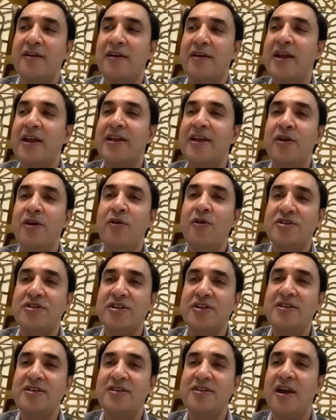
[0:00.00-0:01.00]
I cannot
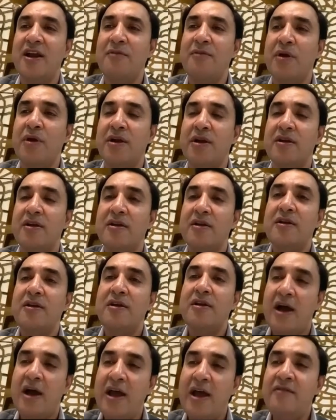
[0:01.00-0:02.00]
change that, but
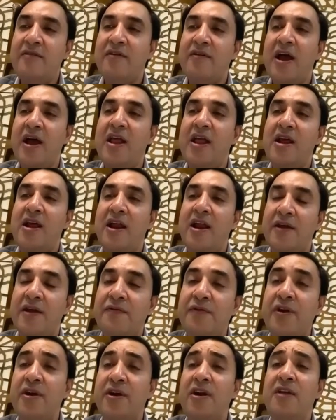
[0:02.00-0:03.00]
I
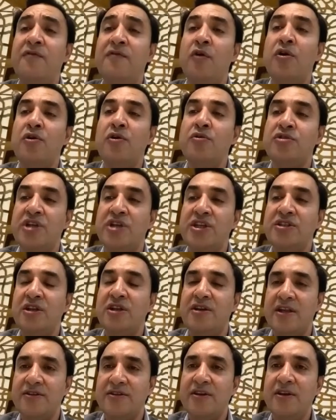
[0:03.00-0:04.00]
definitely want to change the
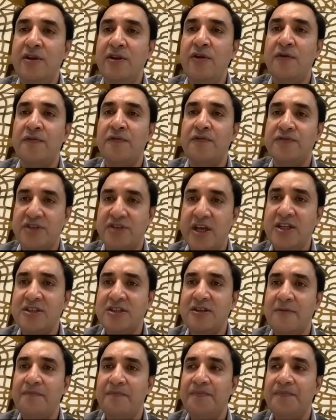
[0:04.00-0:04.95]
destiny of chess.